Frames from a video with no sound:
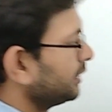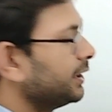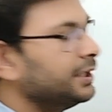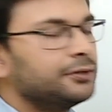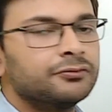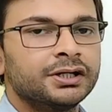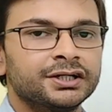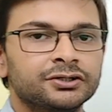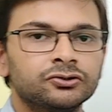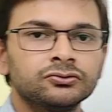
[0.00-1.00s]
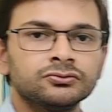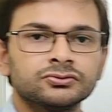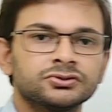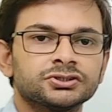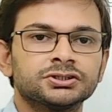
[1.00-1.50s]
and equate it to
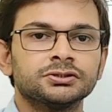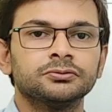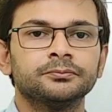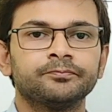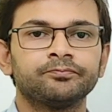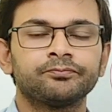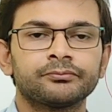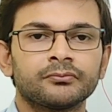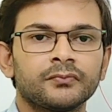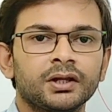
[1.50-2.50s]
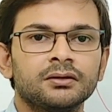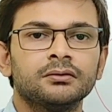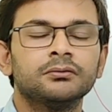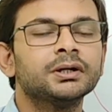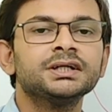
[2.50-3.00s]
0.
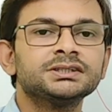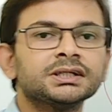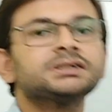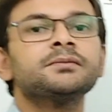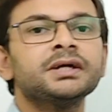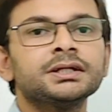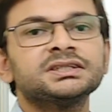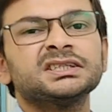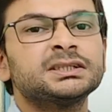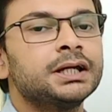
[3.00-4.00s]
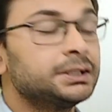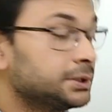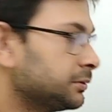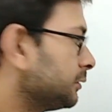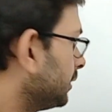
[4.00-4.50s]
What is s minus s dash?
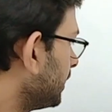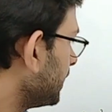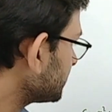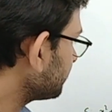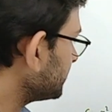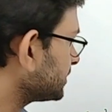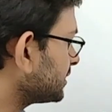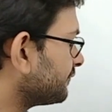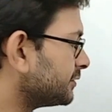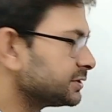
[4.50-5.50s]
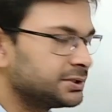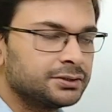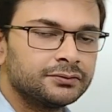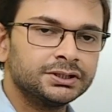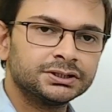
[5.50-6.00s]
S means the first
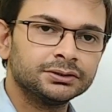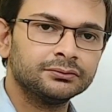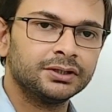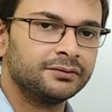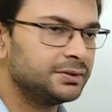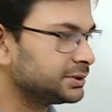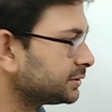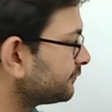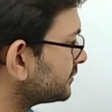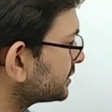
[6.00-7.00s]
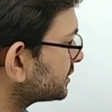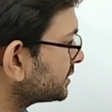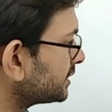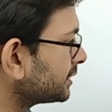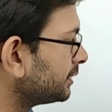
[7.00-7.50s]
equation, that means the first
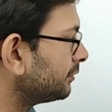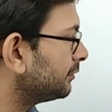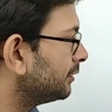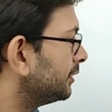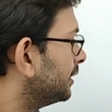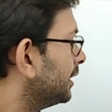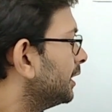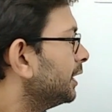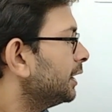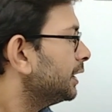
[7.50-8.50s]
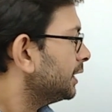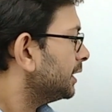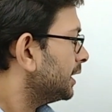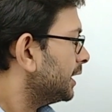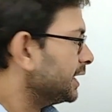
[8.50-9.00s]
circle.
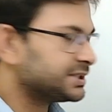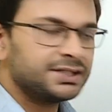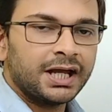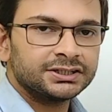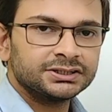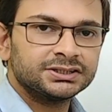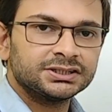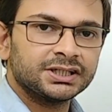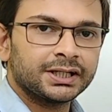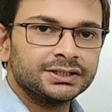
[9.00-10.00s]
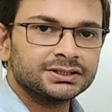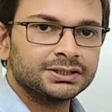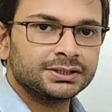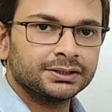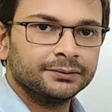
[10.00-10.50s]
S dash is the second
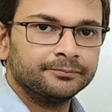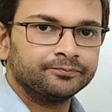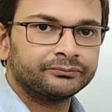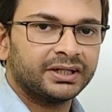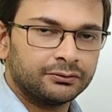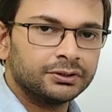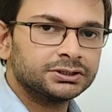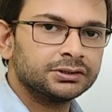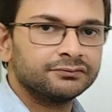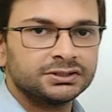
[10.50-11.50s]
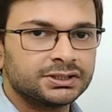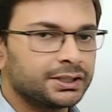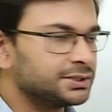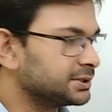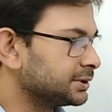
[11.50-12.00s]
circle, the equation of the second